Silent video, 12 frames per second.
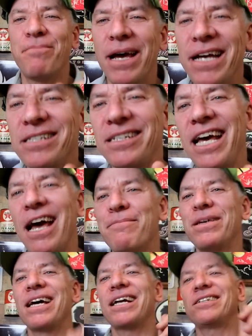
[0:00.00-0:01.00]

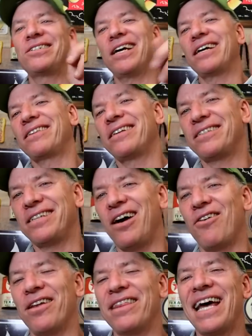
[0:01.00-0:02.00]
Basecamp, you gotta check this
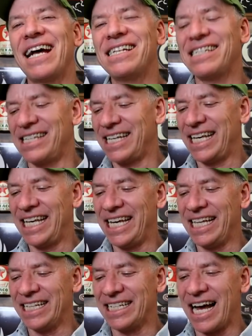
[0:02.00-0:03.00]
out, and that is the
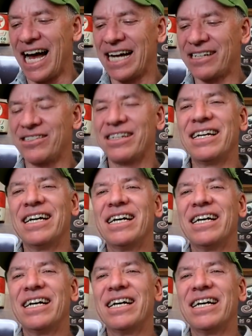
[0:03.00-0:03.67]
Helinox